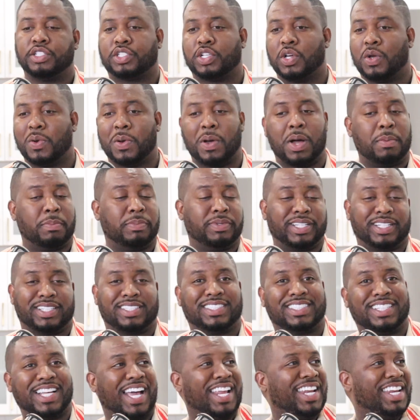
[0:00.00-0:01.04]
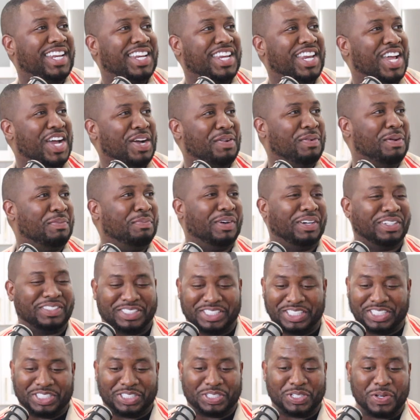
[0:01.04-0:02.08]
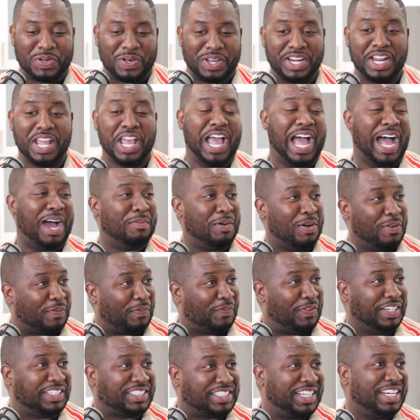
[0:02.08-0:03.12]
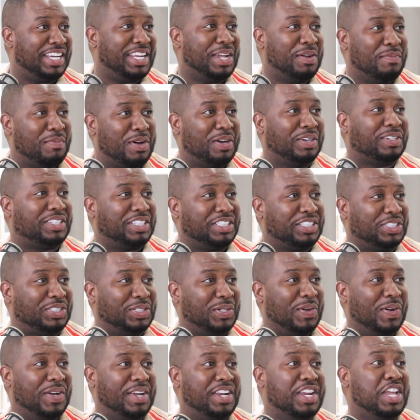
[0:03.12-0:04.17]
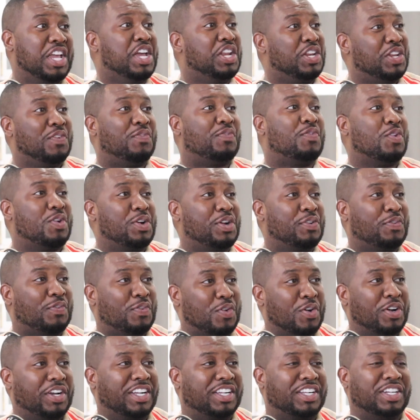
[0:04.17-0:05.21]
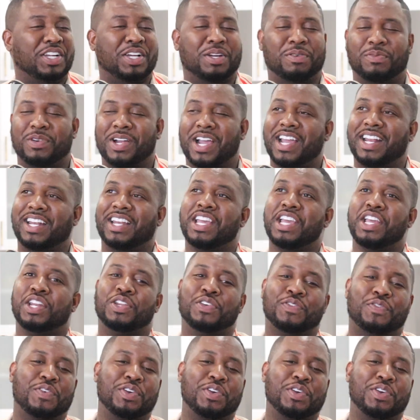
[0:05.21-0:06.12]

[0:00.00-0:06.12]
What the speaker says: So I'm excited now. I'm about to join. I'm officially about to join the 40-40 club, right?